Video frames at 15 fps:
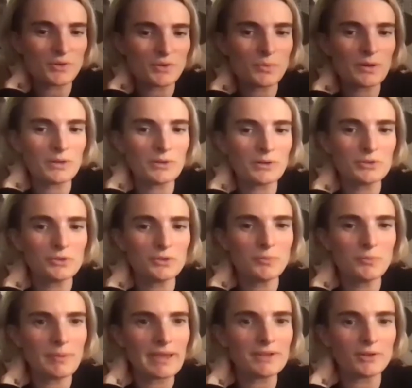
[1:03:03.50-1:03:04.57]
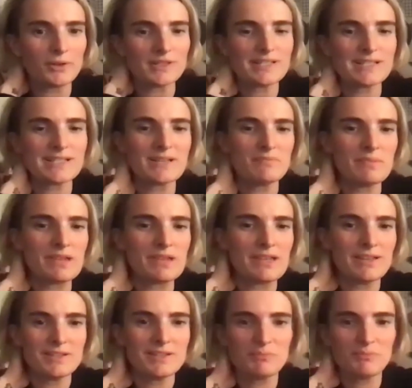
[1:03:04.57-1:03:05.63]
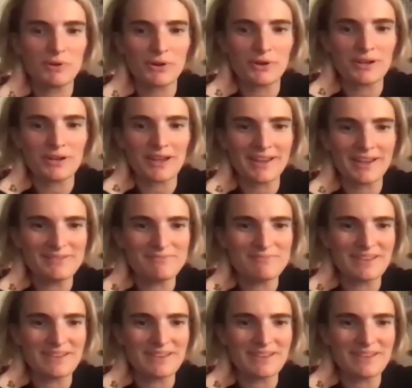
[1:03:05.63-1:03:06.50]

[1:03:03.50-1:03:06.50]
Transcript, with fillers: well, you may not see me tomorrow night,